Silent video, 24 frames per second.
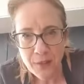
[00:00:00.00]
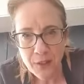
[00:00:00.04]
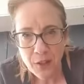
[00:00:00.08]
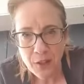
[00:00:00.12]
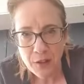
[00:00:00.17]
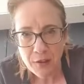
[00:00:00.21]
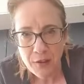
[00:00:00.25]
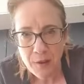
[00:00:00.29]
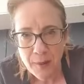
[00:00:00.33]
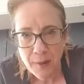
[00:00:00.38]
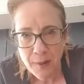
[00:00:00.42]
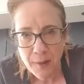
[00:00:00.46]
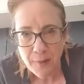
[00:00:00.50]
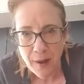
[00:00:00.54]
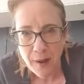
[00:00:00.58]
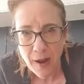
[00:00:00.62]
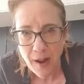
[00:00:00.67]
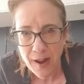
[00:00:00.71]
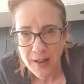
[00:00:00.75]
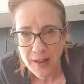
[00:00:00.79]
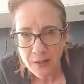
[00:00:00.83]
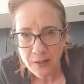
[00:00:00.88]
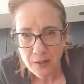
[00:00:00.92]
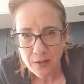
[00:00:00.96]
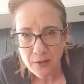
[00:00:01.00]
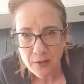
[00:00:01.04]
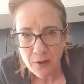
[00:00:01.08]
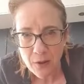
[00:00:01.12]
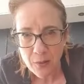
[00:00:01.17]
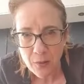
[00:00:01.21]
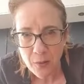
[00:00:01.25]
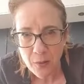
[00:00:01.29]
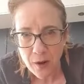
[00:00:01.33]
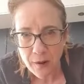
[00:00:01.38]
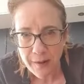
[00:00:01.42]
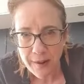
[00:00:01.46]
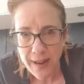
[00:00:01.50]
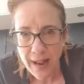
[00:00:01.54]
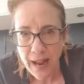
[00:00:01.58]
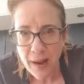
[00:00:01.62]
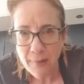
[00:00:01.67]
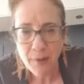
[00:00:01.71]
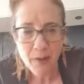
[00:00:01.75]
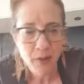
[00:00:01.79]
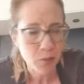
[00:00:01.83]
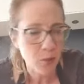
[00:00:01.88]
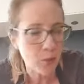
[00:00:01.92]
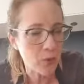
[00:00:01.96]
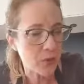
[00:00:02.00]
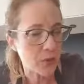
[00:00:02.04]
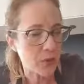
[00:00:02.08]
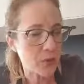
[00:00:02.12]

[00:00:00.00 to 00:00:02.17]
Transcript: You're a bit behind, do not worry. How much water?